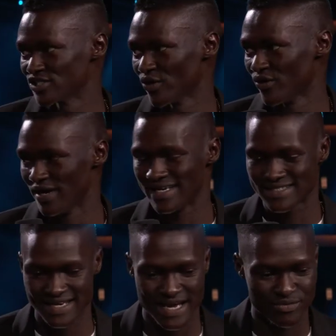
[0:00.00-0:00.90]
So
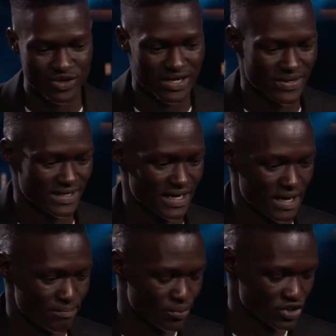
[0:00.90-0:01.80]
it's a game really that
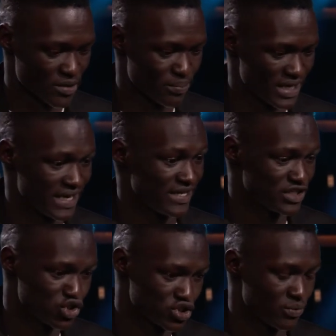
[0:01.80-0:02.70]
put a player in
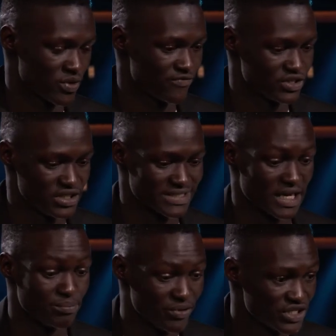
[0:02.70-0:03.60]
the shoes of refugees
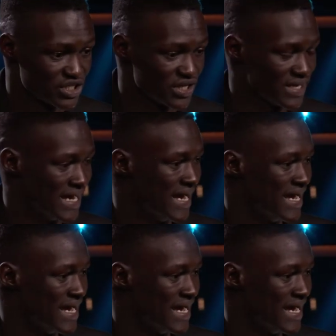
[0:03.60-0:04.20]
and breaching